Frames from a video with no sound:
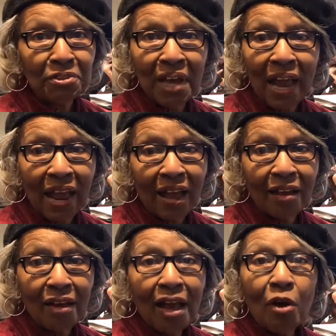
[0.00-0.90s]
you have,
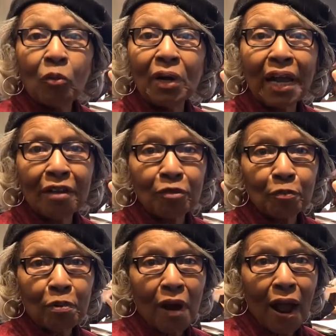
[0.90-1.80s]
whatever
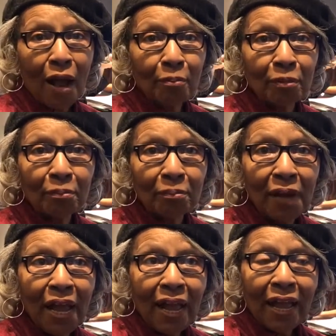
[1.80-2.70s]
problem.
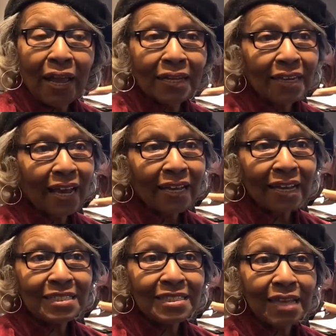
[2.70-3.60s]
And like
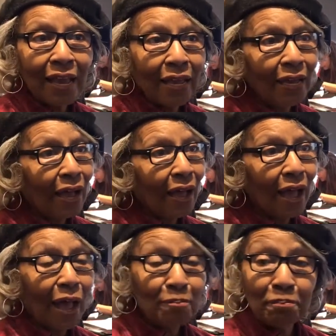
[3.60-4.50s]
I say,
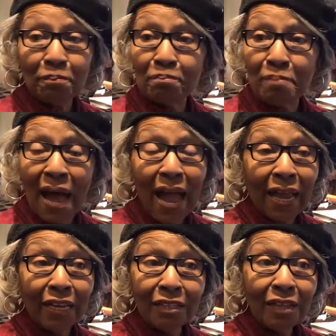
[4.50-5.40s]
I'm
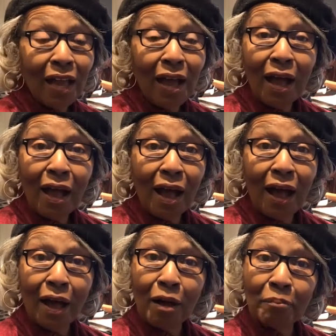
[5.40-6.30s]
buying
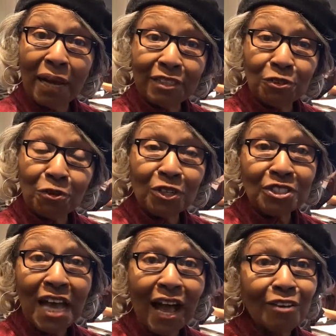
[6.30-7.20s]
my
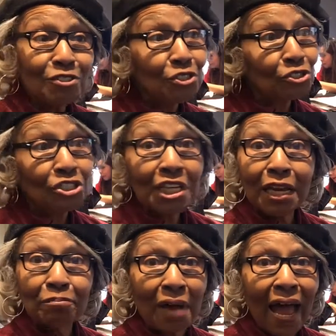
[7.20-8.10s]
daughter's house, so she
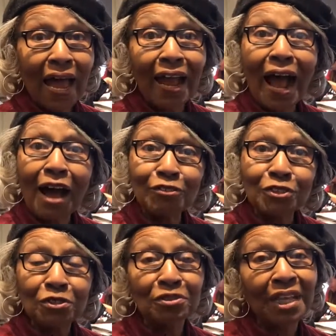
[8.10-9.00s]
can buy a
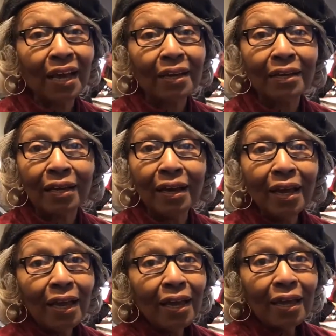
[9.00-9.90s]
house through NACA
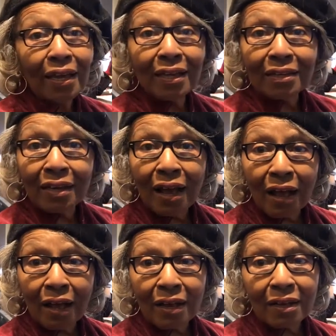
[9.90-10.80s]
in
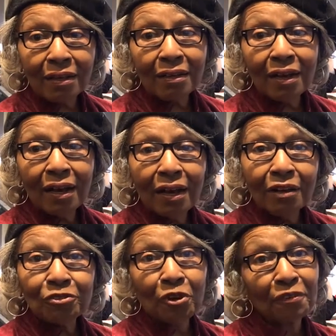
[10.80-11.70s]

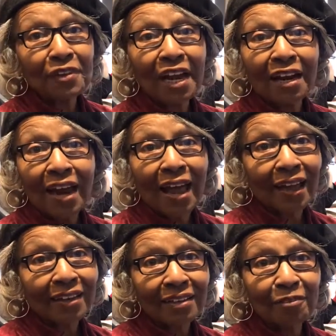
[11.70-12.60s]
North
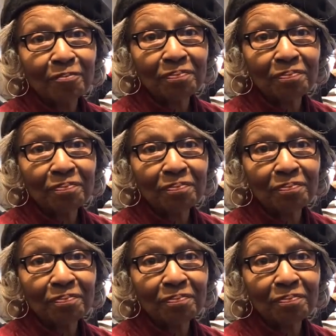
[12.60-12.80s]
Carolina.